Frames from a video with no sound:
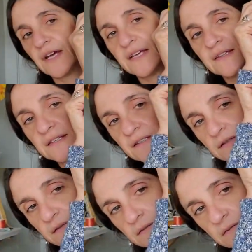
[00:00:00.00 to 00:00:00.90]
like the
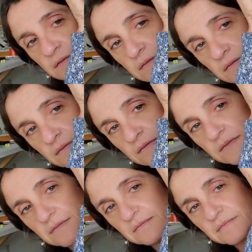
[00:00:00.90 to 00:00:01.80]

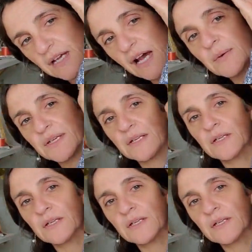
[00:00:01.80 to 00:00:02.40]
how it